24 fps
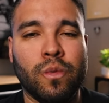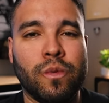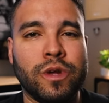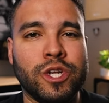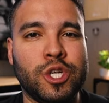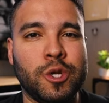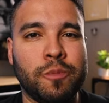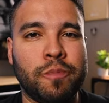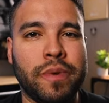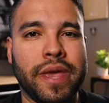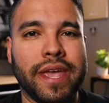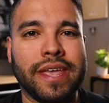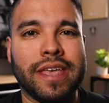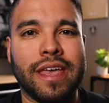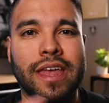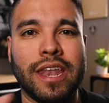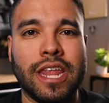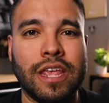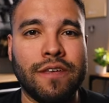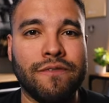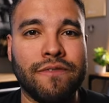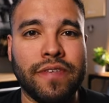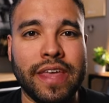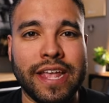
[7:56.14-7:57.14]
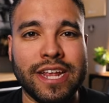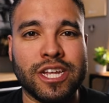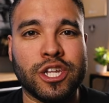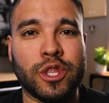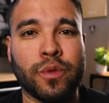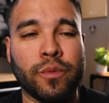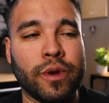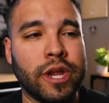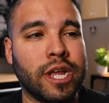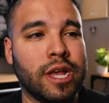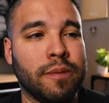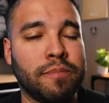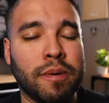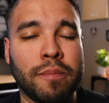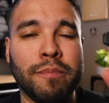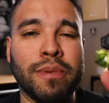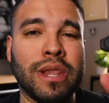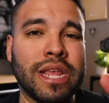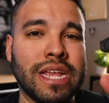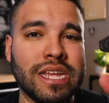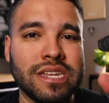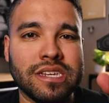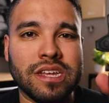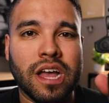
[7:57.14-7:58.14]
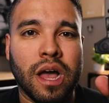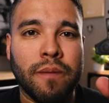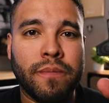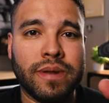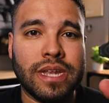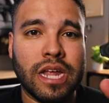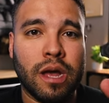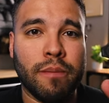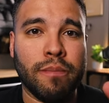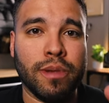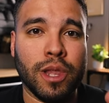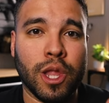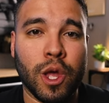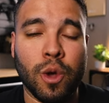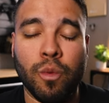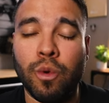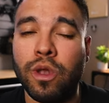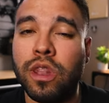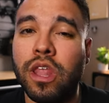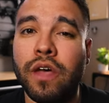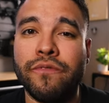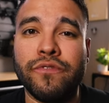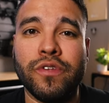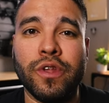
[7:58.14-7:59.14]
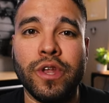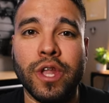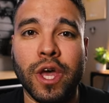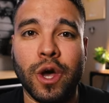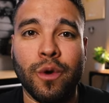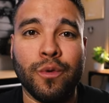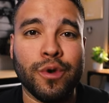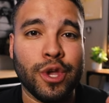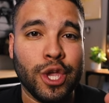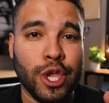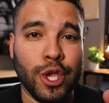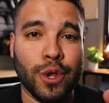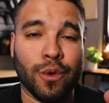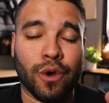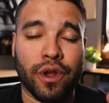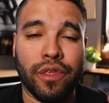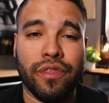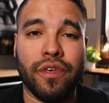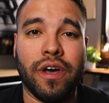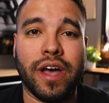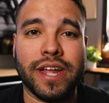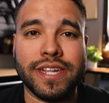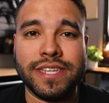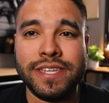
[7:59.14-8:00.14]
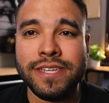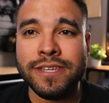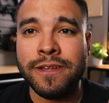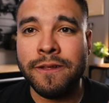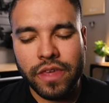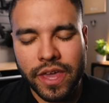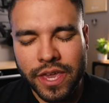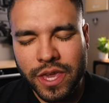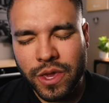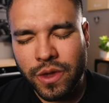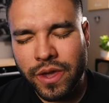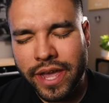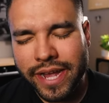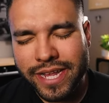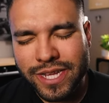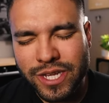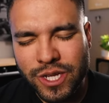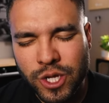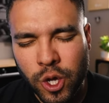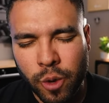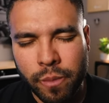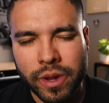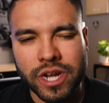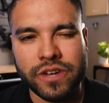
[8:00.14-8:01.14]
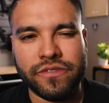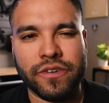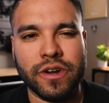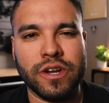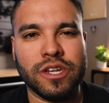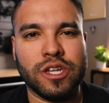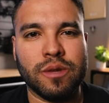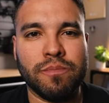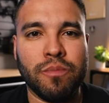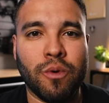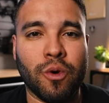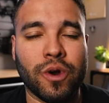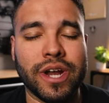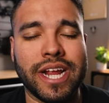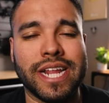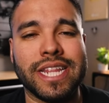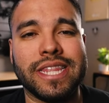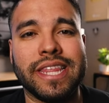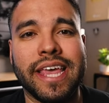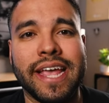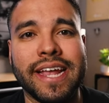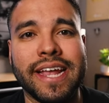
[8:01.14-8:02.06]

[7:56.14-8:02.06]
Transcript: would you pick any of these three up? Please comment down below. Would love to know your thoughts. Thank you guys so much for your support and